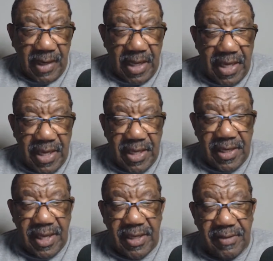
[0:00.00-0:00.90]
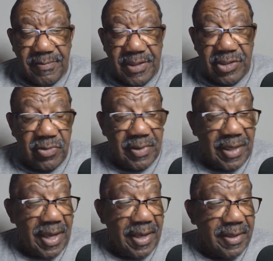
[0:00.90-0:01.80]
And had it been you and
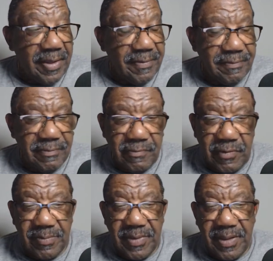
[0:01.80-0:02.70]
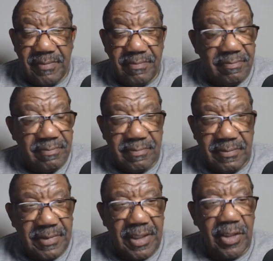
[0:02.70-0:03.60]
I, wouldn't have been
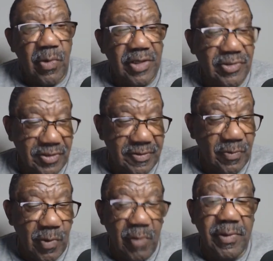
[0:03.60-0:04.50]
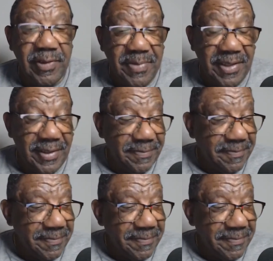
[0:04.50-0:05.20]
any question where we'd be.